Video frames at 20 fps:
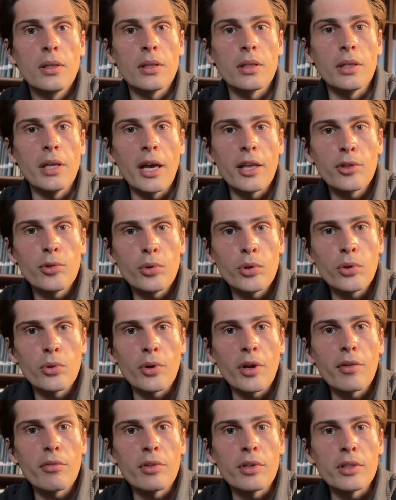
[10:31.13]
Gathering your
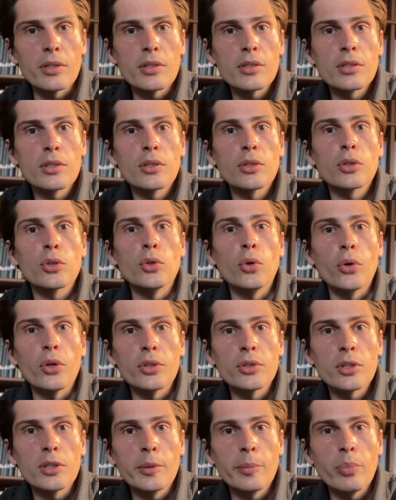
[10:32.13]
evidence,
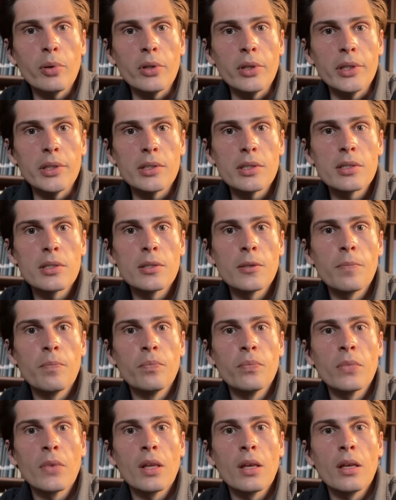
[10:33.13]
going to the police,
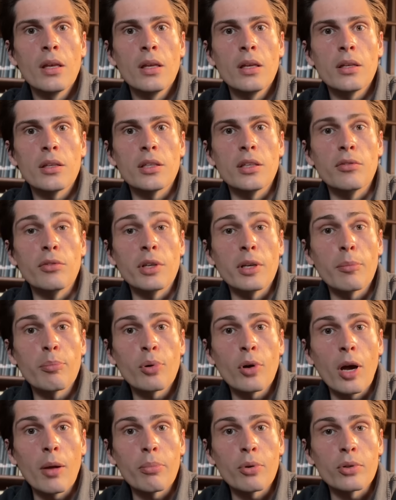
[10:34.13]
giving a
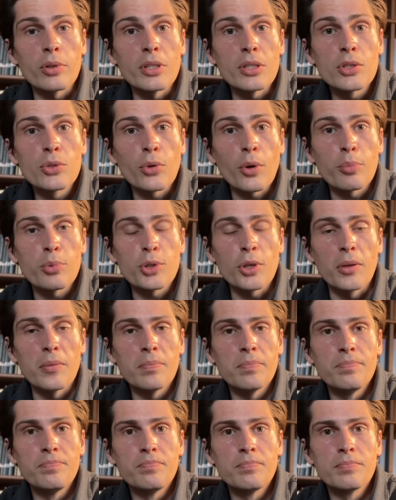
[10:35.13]
proper description